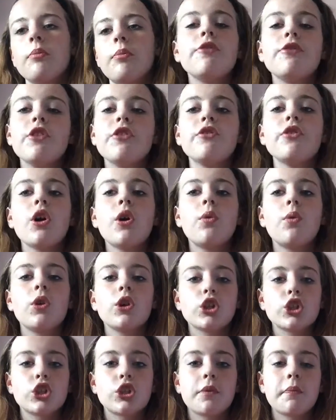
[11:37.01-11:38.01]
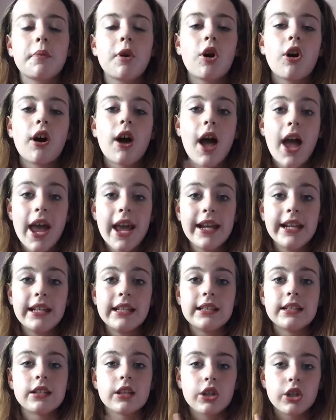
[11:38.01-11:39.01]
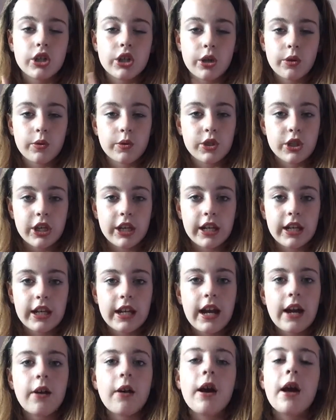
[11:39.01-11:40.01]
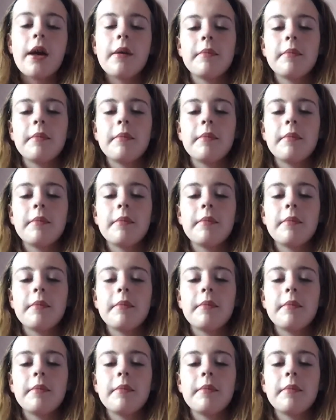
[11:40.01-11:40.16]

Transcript: If you've not watched part 8, go check it out.